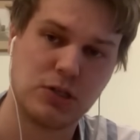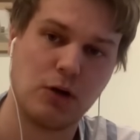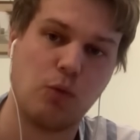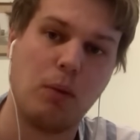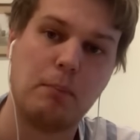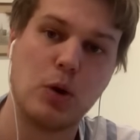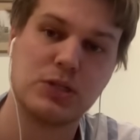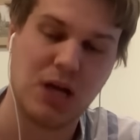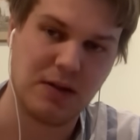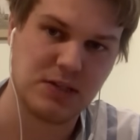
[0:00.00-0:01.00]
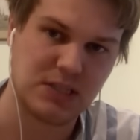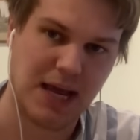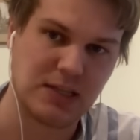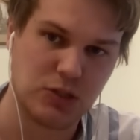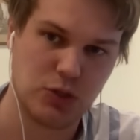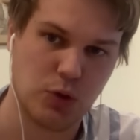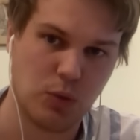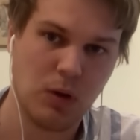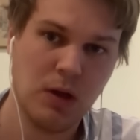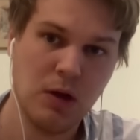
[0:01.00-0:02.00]
of what most other states do,
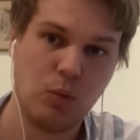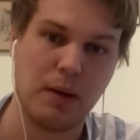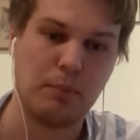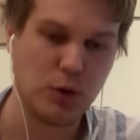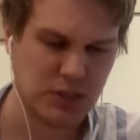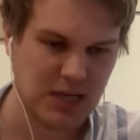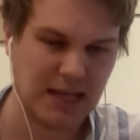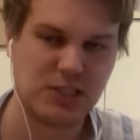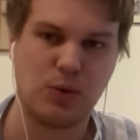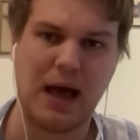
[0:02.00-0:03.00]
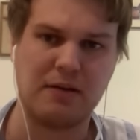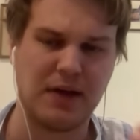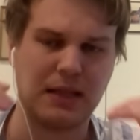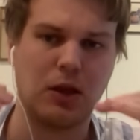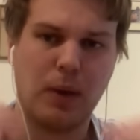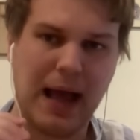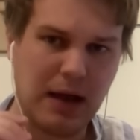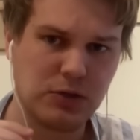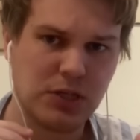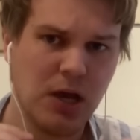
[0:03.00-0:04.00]
where most states you have a lower
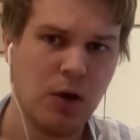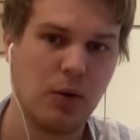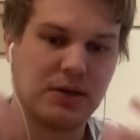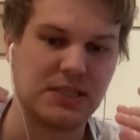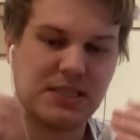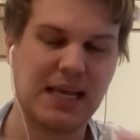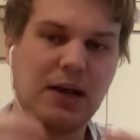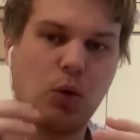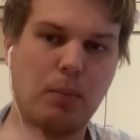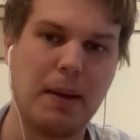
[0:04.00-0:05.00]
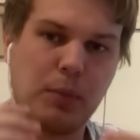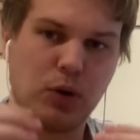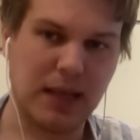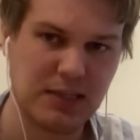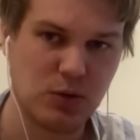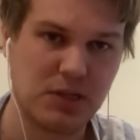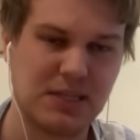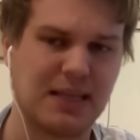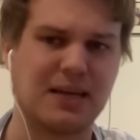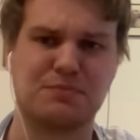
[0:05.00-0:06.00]
house where it is single member electorates
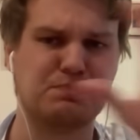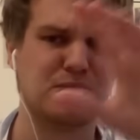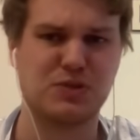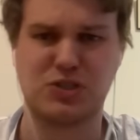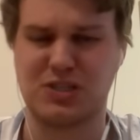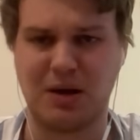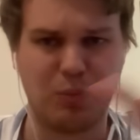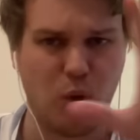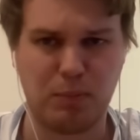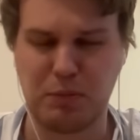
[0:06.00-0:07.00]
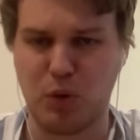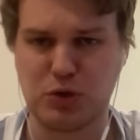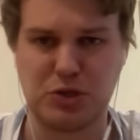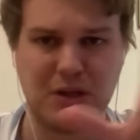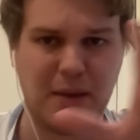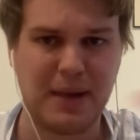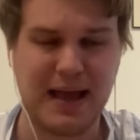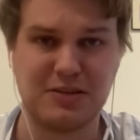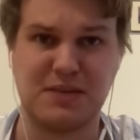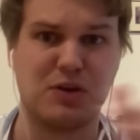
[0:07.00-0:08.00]
and then a somewhat proportional upper
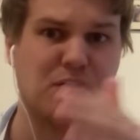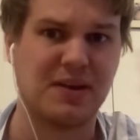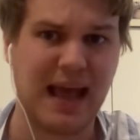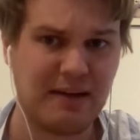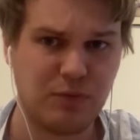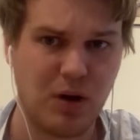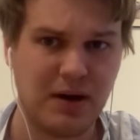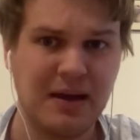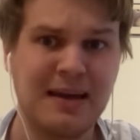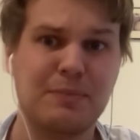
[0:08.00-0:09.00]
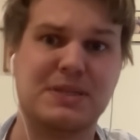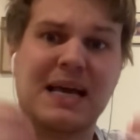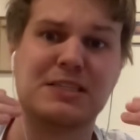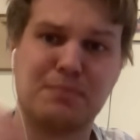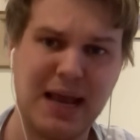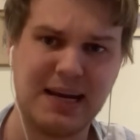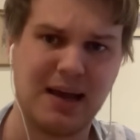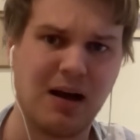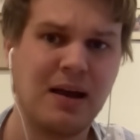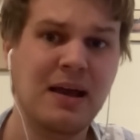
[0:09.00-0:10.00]
house if you even have one. But
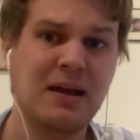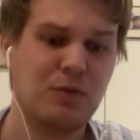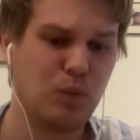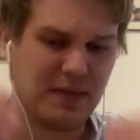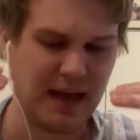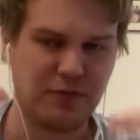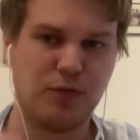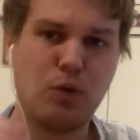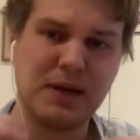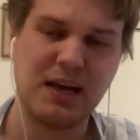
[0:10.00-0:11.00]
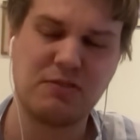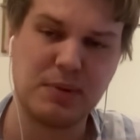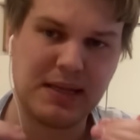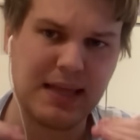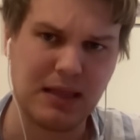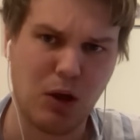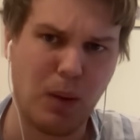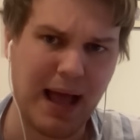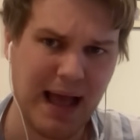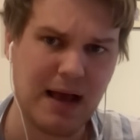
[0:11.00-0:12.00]
Tasmania, where they are forming government in their lower
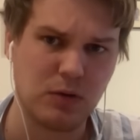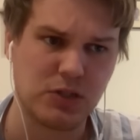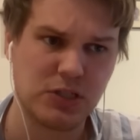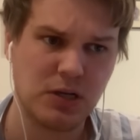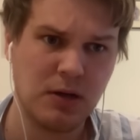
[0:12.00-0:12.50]
house,